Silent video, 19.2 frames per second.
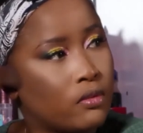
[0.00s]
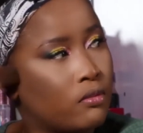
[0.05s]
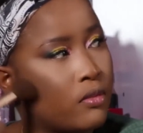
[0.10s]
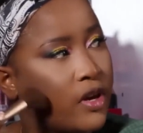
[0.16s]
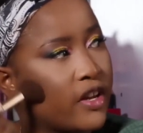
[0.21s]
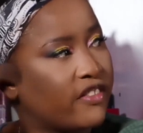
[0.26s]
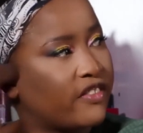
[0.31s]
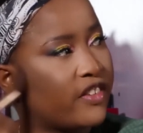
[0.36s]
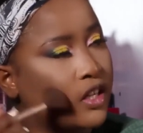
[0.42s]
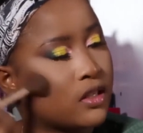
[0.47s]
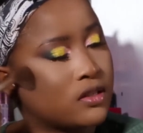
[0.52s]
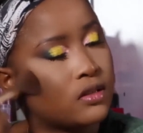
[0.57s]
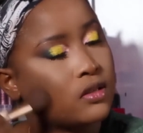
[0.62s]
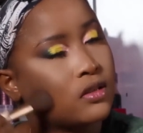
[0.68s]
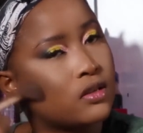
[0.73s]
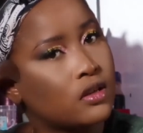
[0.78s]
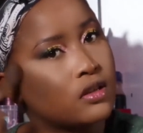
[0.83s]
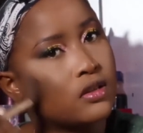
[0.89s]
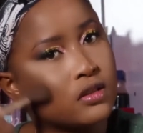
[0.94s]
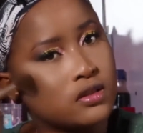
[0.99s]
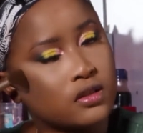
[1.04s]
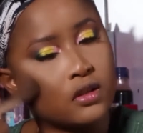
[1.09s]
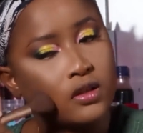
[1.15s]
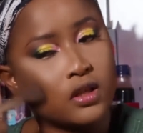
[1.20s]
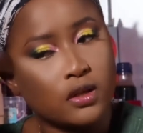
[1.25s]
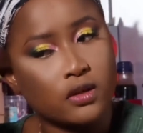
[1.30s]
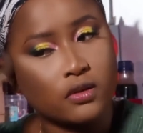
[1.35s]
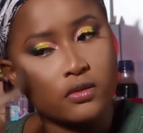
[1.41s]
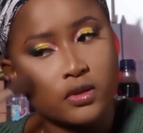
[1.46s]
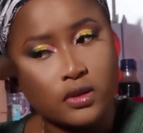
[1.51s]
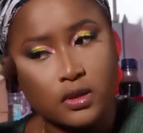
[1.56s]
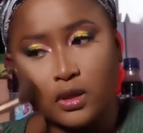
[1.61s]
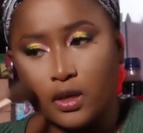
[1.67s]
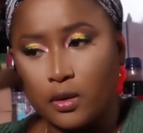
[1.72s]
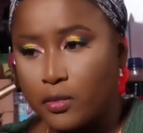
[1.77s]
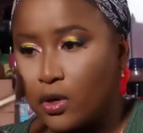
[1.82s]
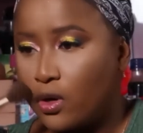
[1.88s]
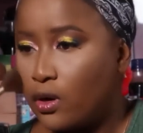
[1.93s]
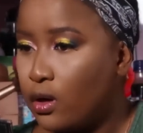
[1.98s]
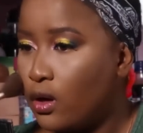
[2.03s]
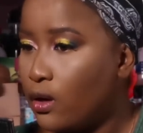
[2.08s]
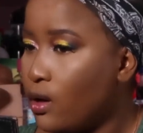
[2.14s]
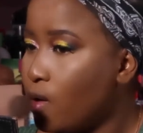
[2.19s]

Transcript: my face turns a little slimmer.